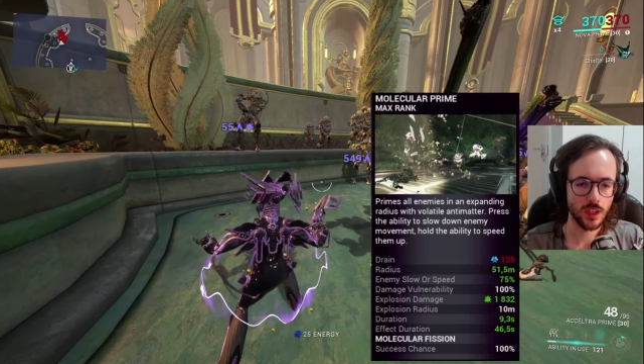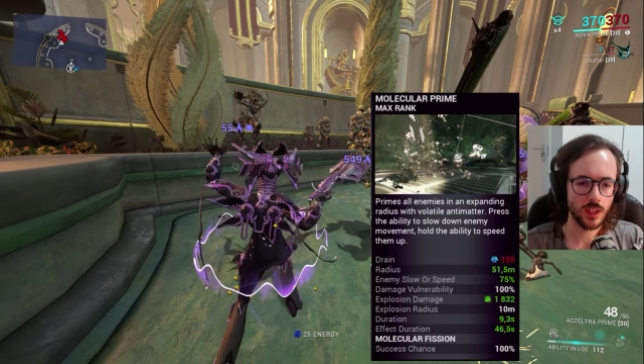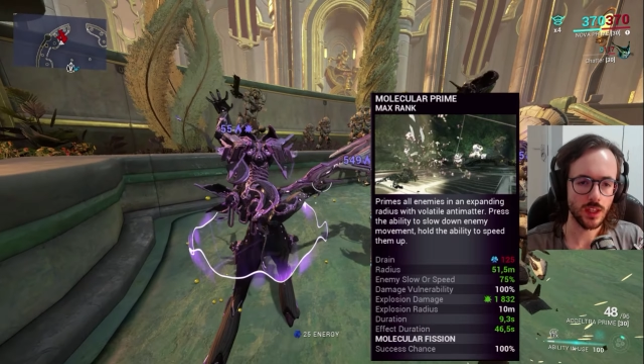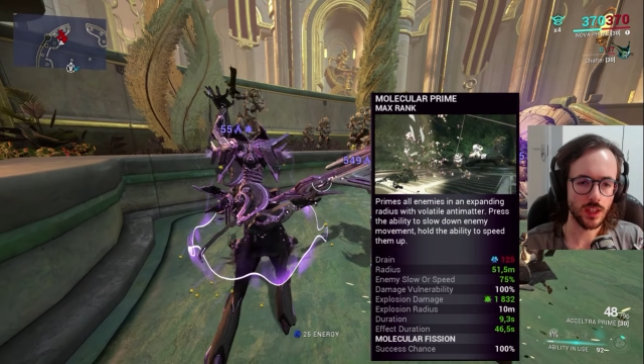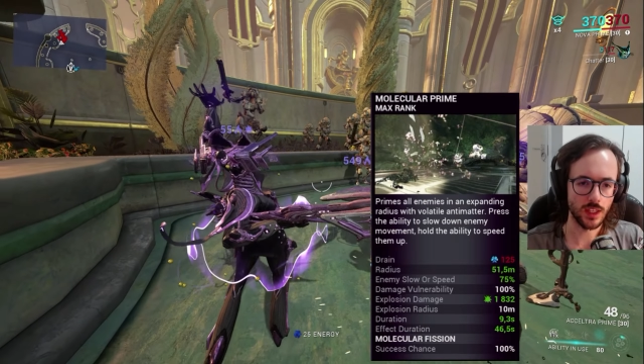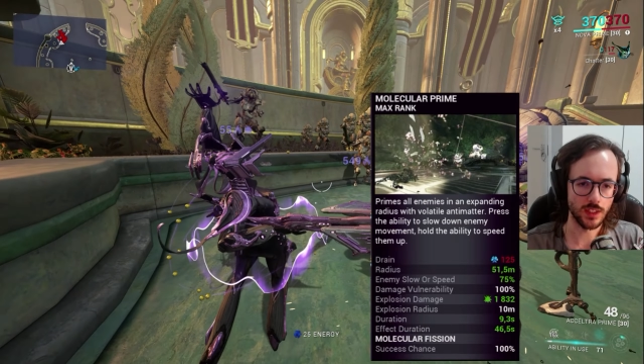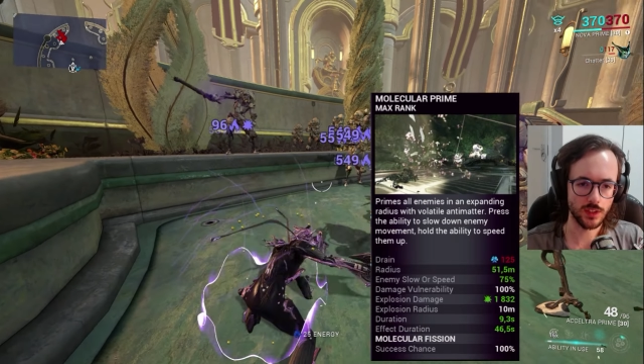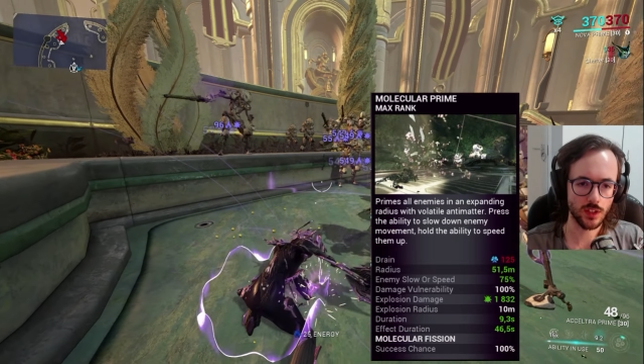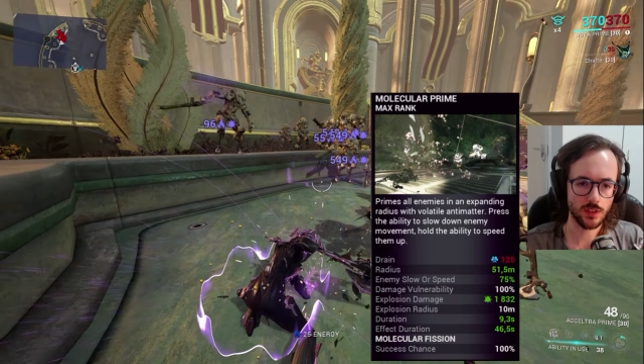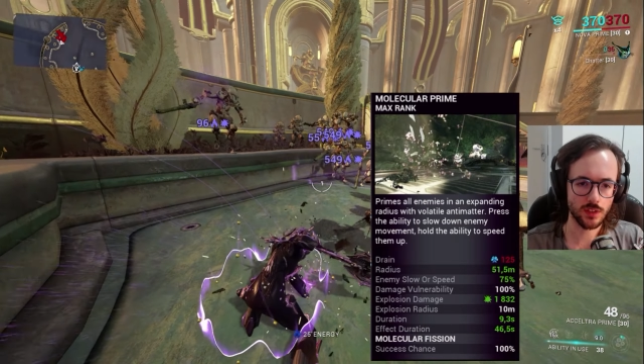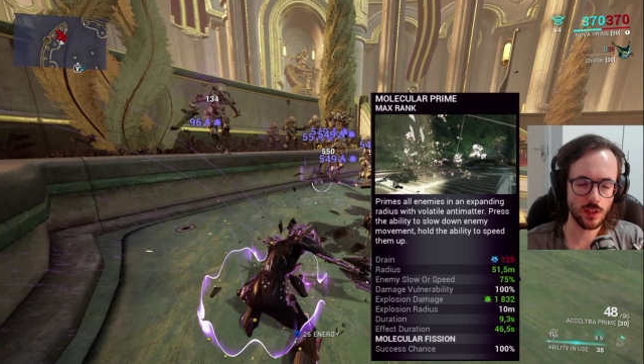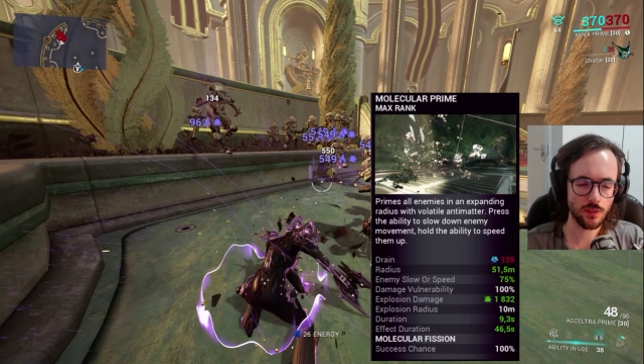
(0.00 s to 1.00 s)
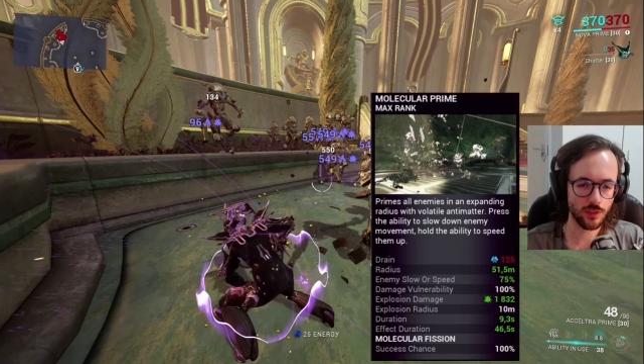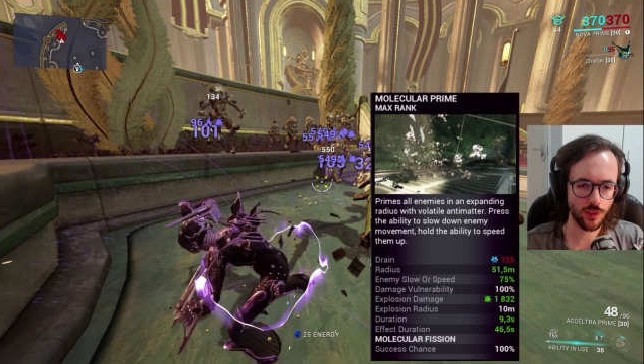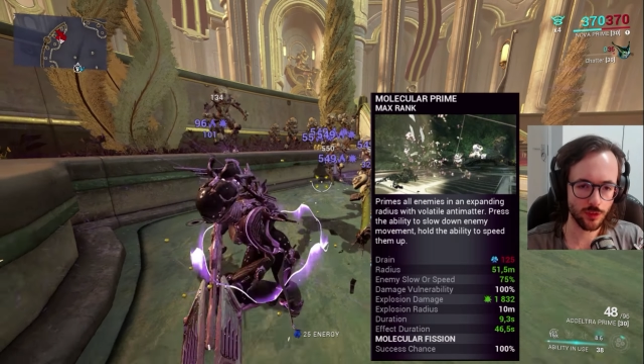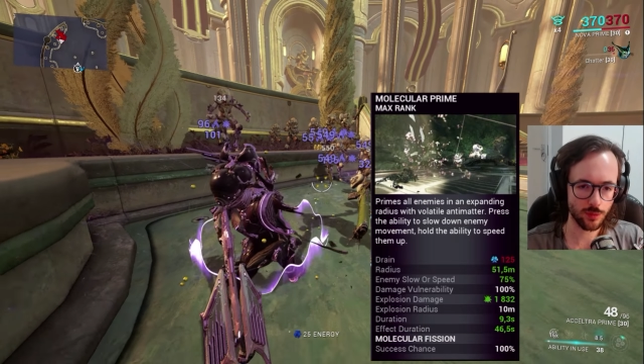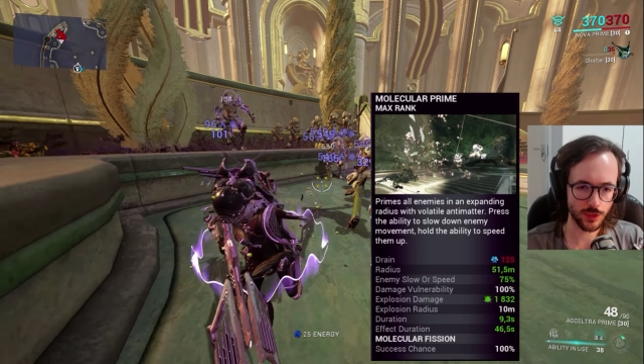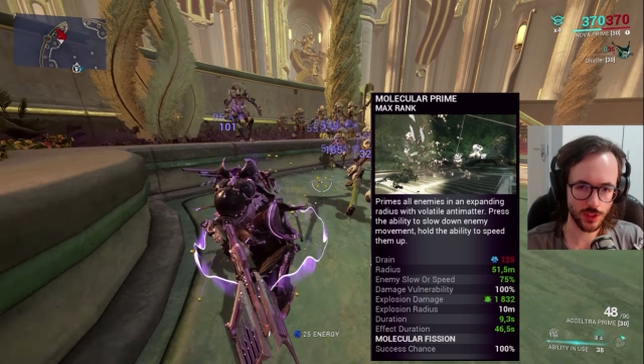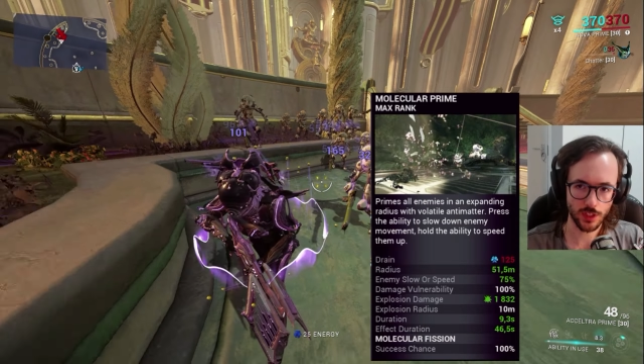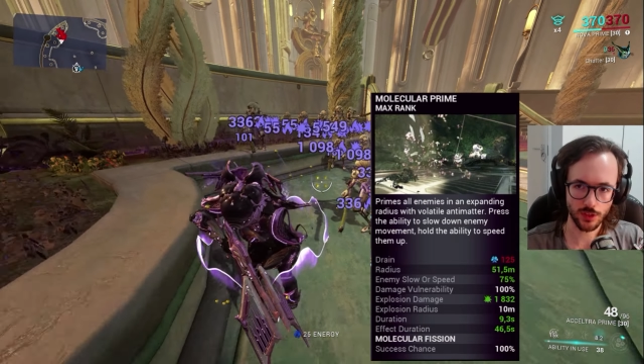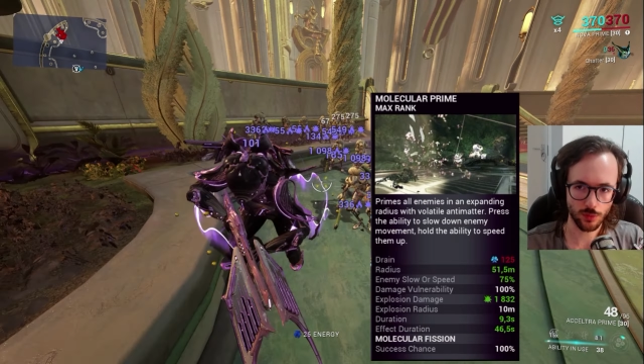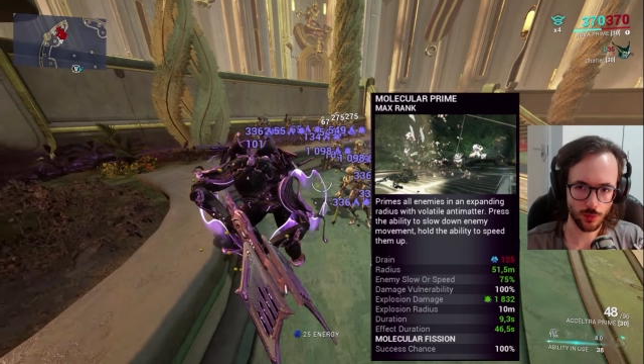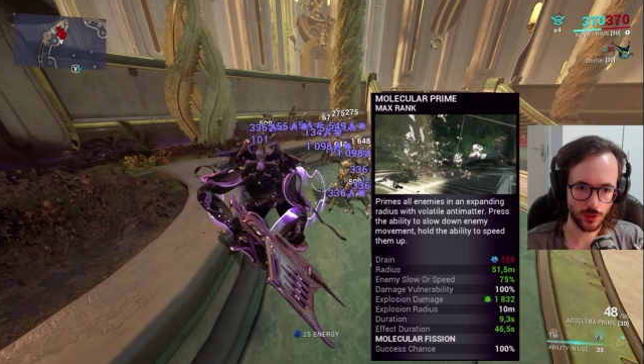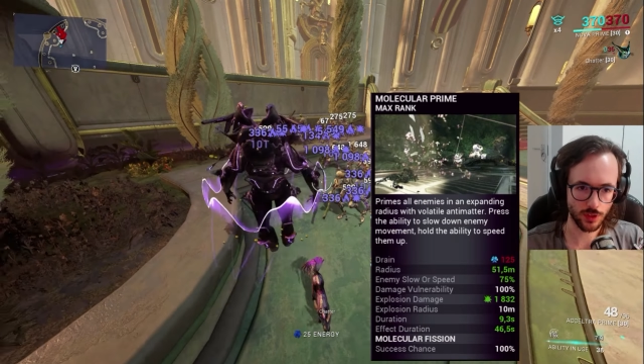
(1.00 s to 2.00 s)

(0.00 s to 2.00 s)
is 75% with